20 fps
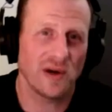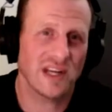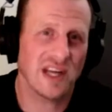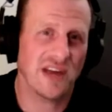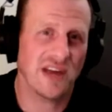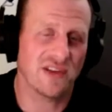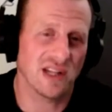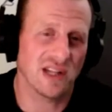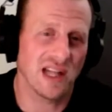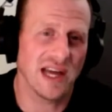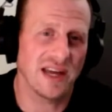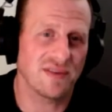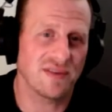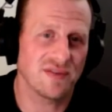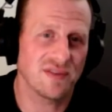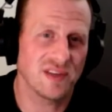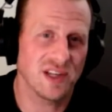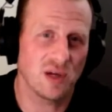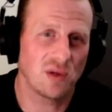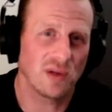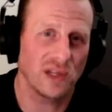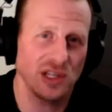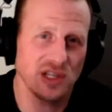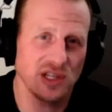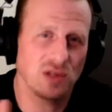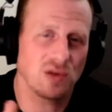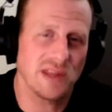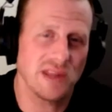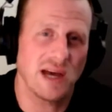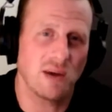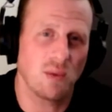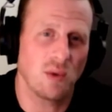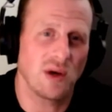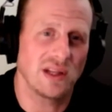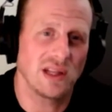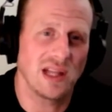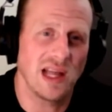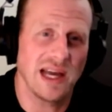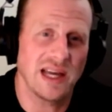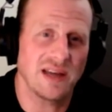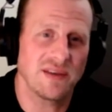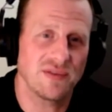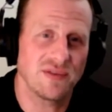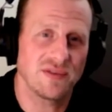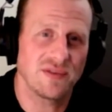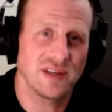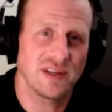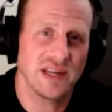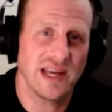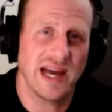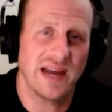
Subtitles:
any other life. He only knew that one life. He